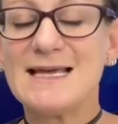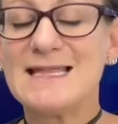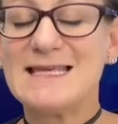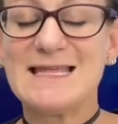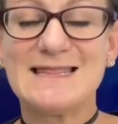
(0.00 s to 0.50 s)
I
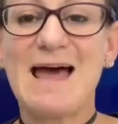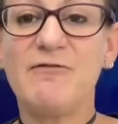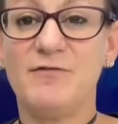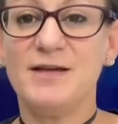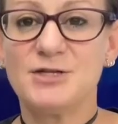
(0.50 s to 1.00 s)
think
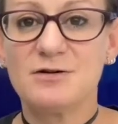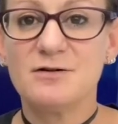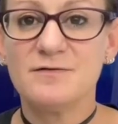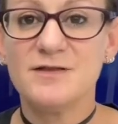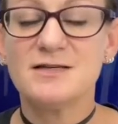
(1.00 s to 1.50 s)
that feature
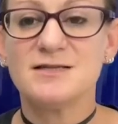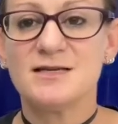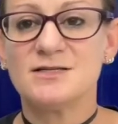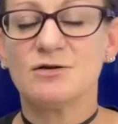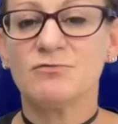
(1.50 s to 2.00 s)
of this
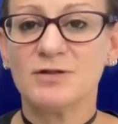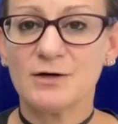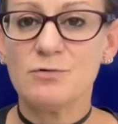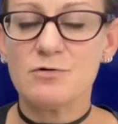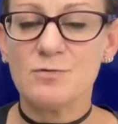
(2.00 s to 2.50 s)
is a
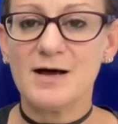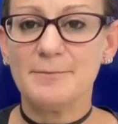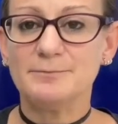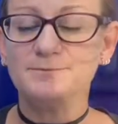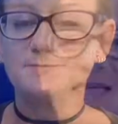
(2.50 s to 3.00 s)
really cool one.
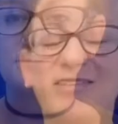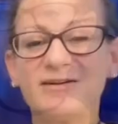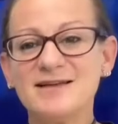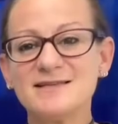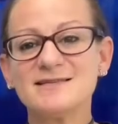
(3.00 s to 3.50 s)

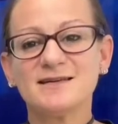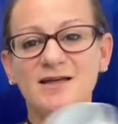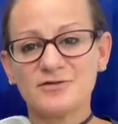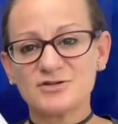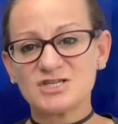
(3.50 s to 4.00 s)
There is
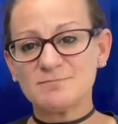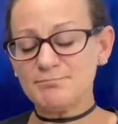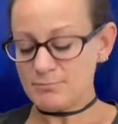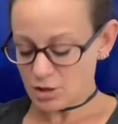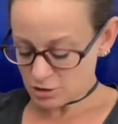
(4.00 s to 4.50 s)
another
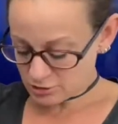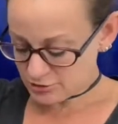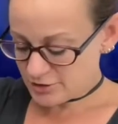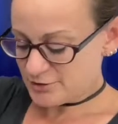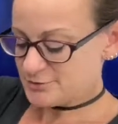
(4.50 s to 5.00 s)

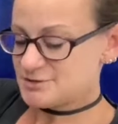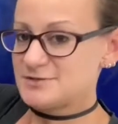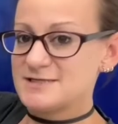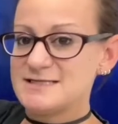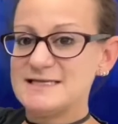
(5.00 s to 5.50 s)
smaller hose.
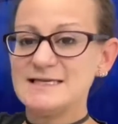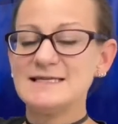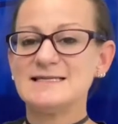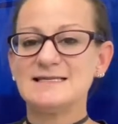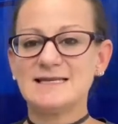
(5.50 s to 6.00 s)
You can see
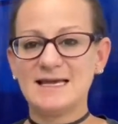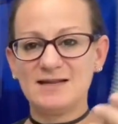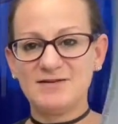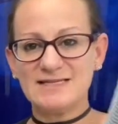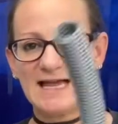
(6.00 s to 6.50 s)
this is
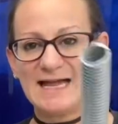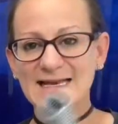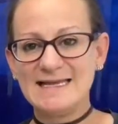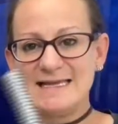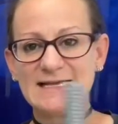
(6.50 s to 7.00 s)
kind of a
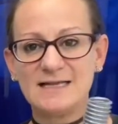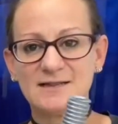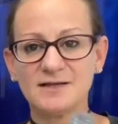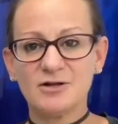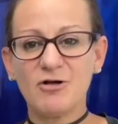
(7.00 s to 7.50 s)
tiny
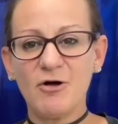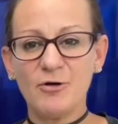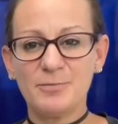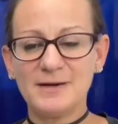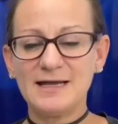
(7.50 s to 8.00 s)
little
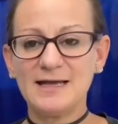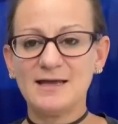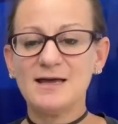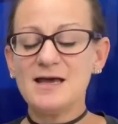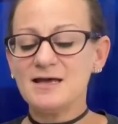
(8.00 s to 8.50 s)

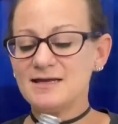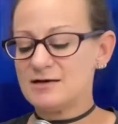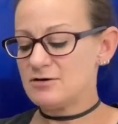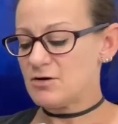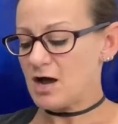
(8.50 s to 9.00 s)
opening.
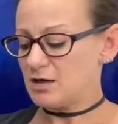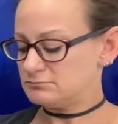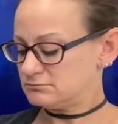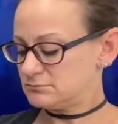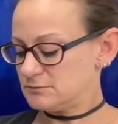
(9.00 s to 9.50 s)
Now,
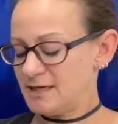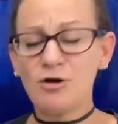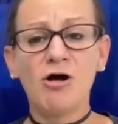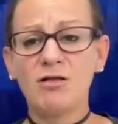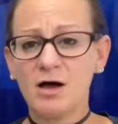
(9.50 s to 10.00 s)
in
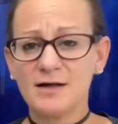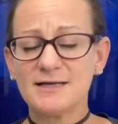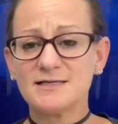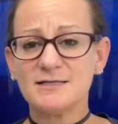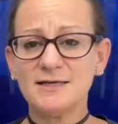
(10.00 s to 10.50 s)
all
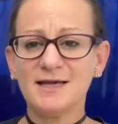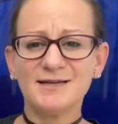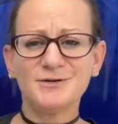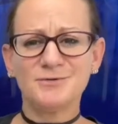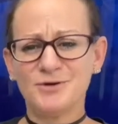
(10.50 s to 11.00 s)
honesty,
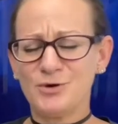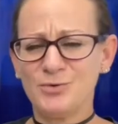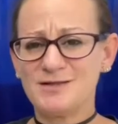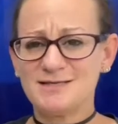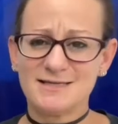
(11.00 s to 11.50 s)
I don't know
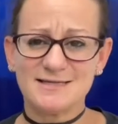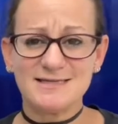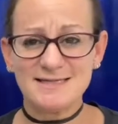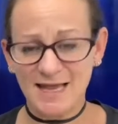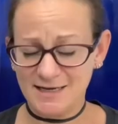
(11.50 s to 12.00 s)
what this is
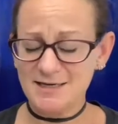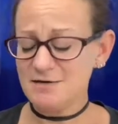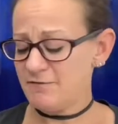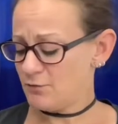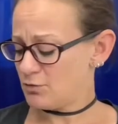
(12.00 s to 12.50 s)

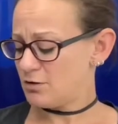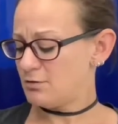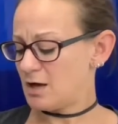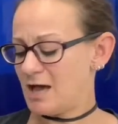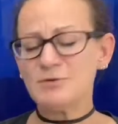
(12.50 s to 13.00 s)
intended
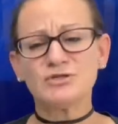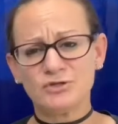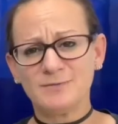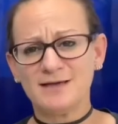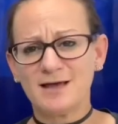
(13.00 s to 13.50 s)
for. I'm
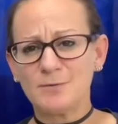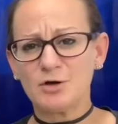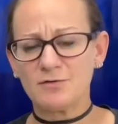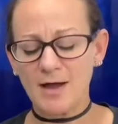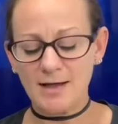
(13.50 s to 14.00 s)
assuming I'm
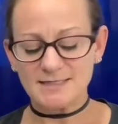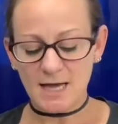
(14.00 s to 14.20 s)
correct,